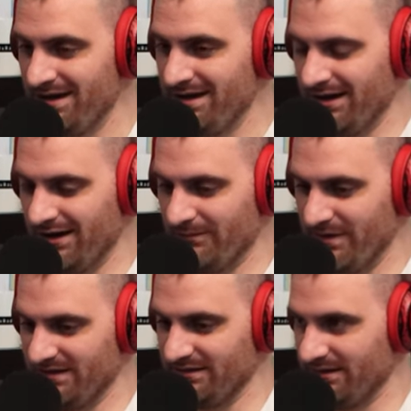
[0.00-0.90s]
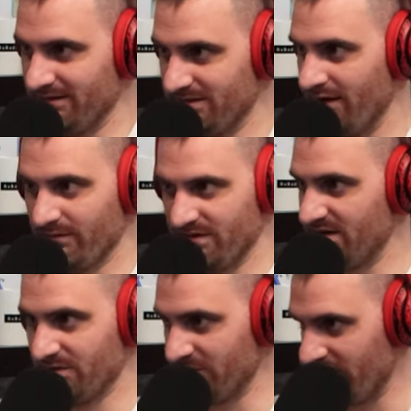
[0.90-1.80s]
um, basically telling me the
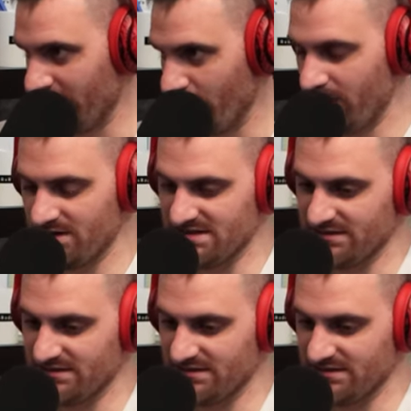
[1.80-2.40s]
symptoms are getting worse.